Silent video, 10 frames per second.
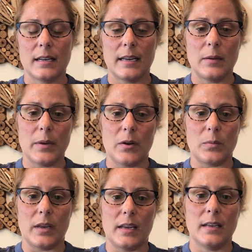email
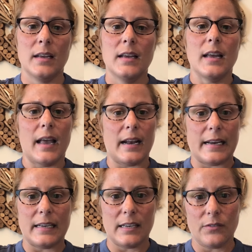me and I
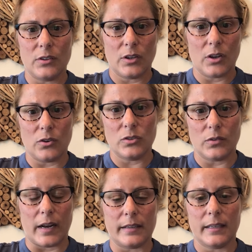can give you the code
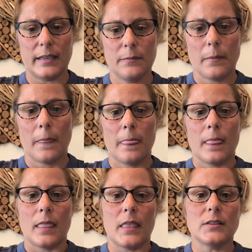directly.
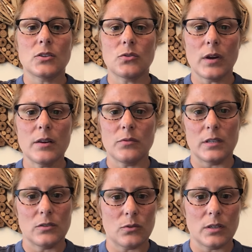It's a great
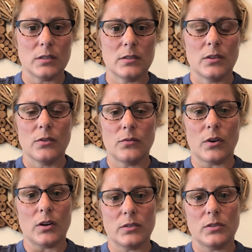resource for
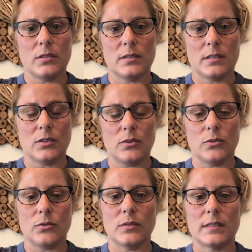our students
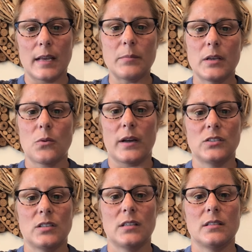to send me
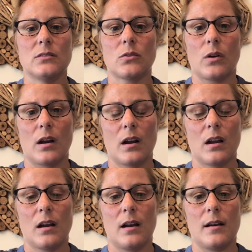questions or
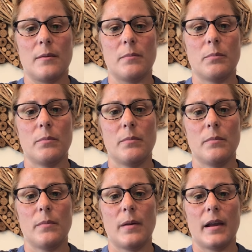um,
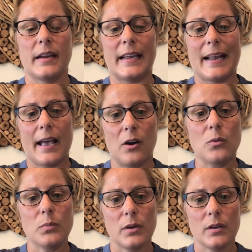get
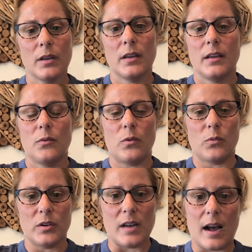help when
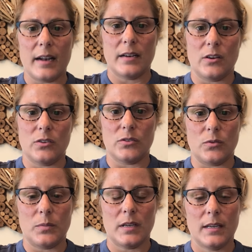we're not in our
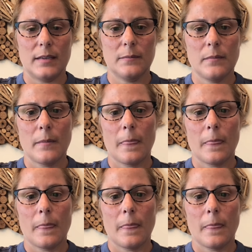Zoom meeting.